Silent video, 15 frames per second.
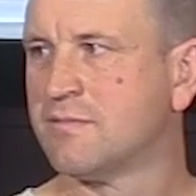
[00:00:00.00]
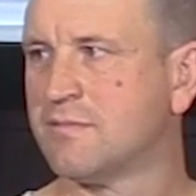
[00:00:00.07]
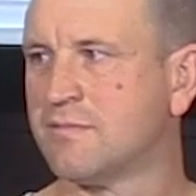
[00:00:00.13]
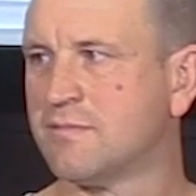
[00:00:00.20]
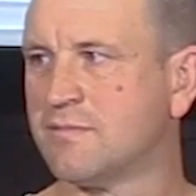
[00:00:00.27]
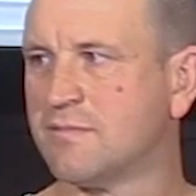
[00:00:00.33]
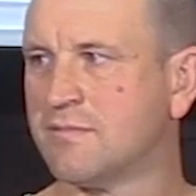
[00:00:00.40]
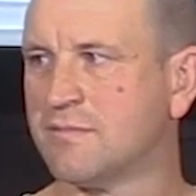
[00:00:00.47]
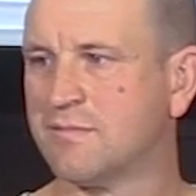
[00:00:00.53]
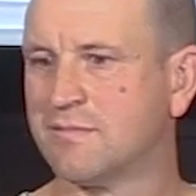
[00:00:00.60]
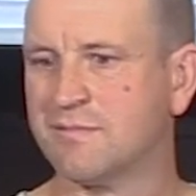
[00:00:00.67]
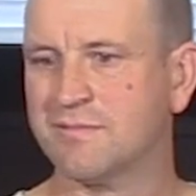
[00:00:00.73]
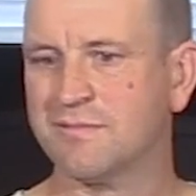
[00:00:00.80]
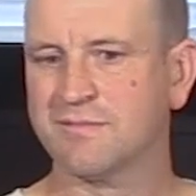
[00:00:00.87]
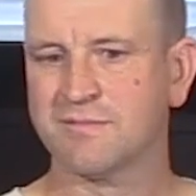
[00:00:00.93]

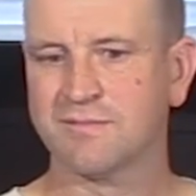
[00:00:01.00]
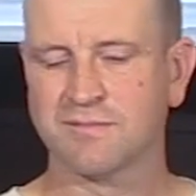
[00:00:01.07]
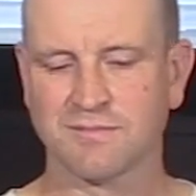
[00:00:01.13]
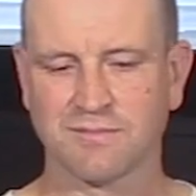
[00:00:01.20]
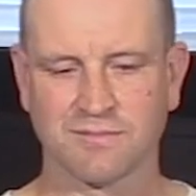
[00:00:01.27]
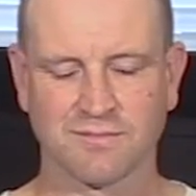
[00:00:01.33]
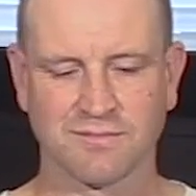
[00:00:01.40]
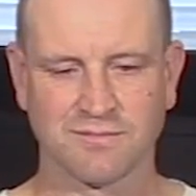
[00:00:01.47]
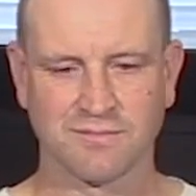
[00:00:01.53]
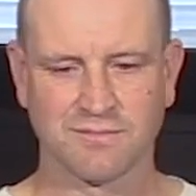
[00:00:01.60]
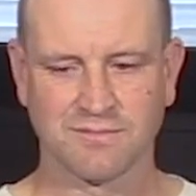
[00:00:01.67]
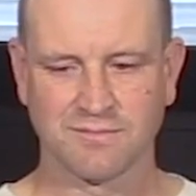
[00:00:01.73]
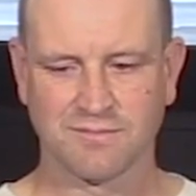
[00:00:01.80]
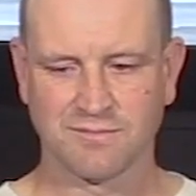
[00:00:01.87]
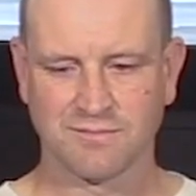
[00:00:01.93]

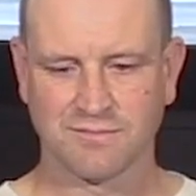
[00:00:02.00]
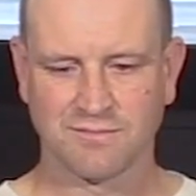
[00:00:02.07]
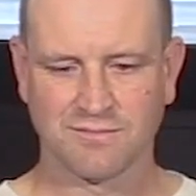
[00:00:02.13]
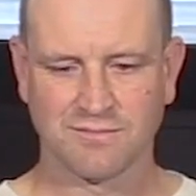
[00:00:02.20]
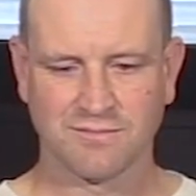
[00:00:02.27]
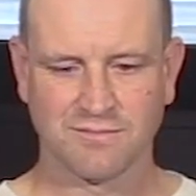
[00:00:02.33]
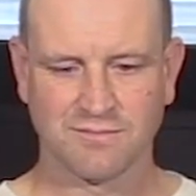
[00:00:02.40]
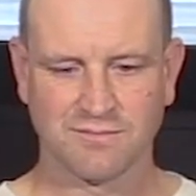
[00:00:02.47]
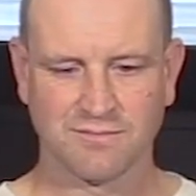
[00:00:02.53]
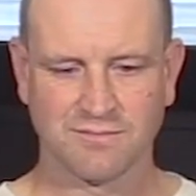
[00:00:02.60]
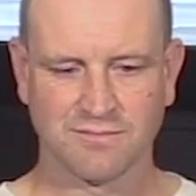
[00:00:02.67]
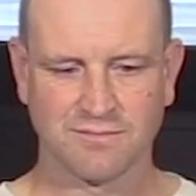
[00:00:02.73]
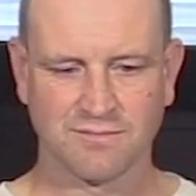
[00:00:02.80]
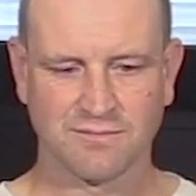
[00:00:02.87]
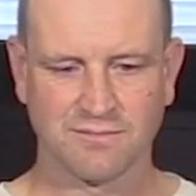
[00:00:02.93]

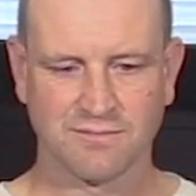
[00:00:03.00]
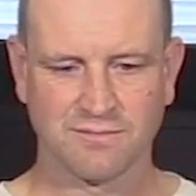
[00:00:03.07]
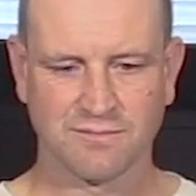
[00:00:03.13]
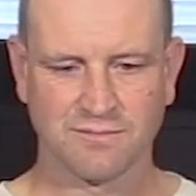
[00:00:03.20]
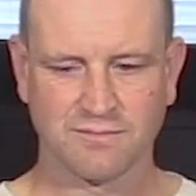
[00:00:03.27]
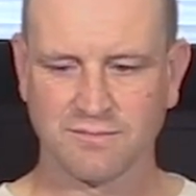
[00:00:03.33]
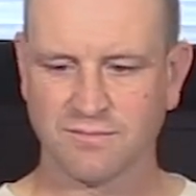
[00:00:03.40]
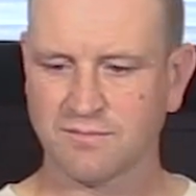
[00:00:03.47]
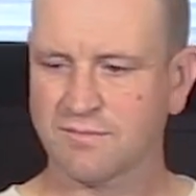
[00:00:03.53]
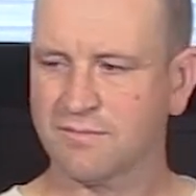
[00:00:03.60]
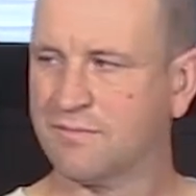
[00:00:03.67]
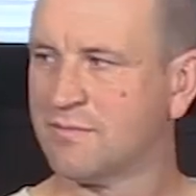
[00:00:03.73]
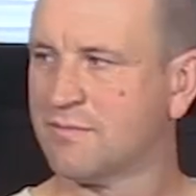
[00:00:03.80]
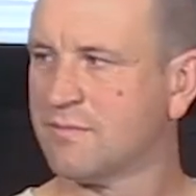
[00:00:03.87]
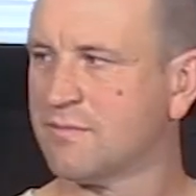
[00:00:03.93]

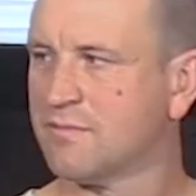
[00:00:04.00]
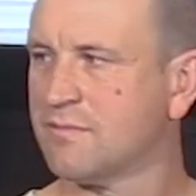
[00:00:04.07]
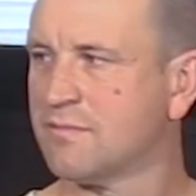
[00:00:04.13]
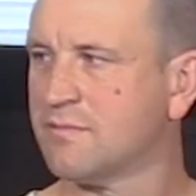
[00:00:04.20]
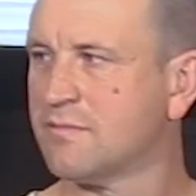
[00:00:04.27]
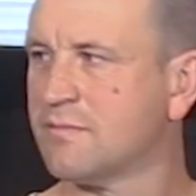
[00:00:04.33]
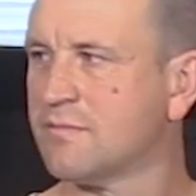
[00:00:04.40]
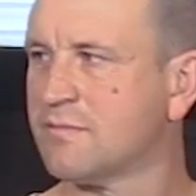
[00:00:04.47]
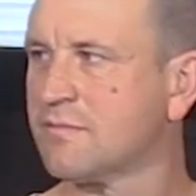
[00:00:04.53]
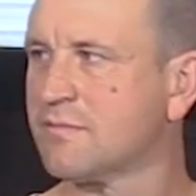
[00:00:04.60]
The person shown says nothing.